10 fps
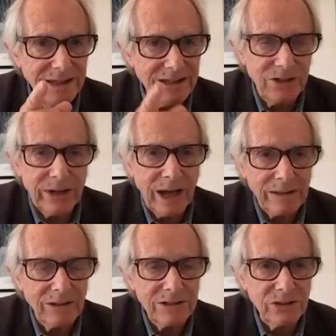you
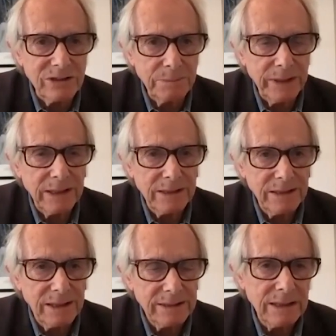cannot join a picket
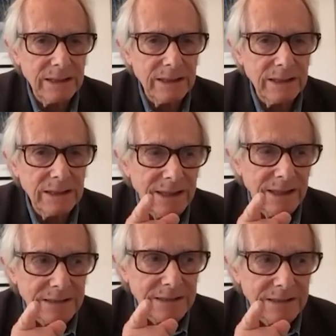line.
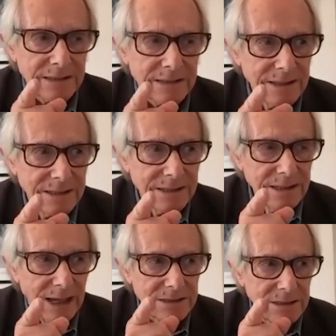That's
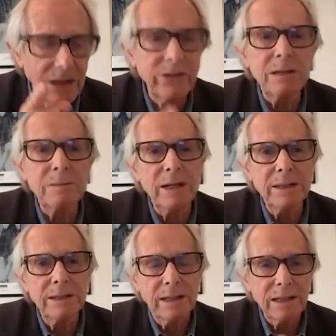
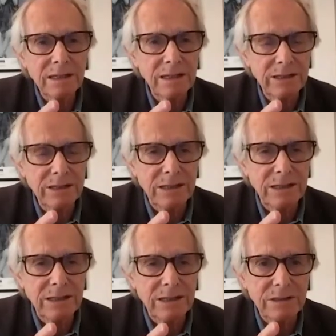undermining the
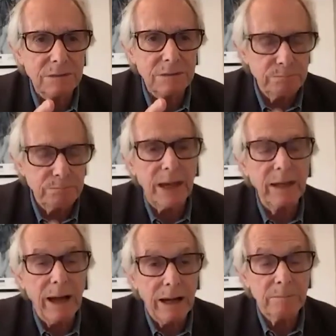union's our
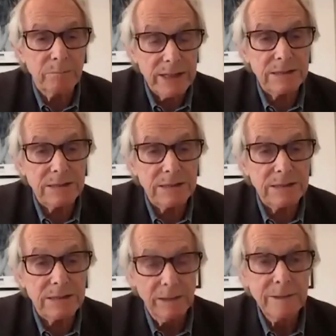basic
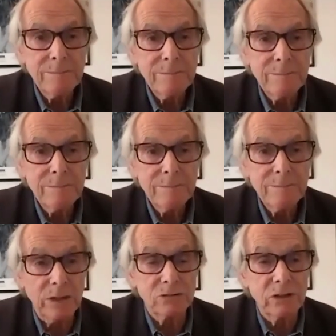power, that is
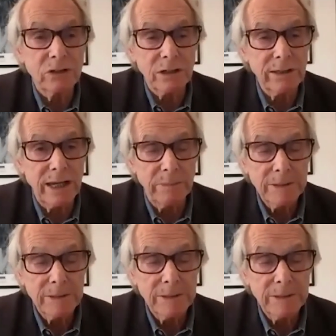to withdraw your
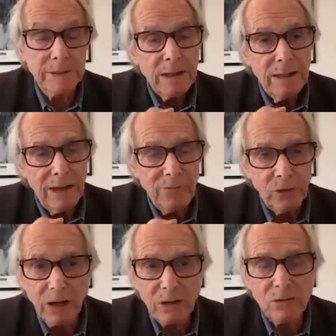labor. If
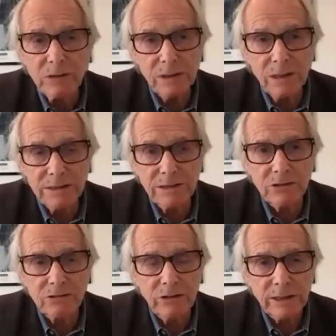you can't organize a
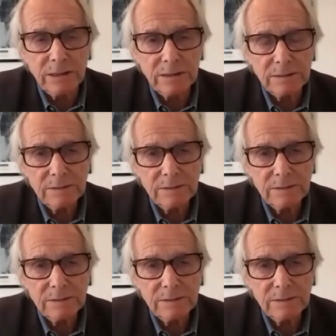strike,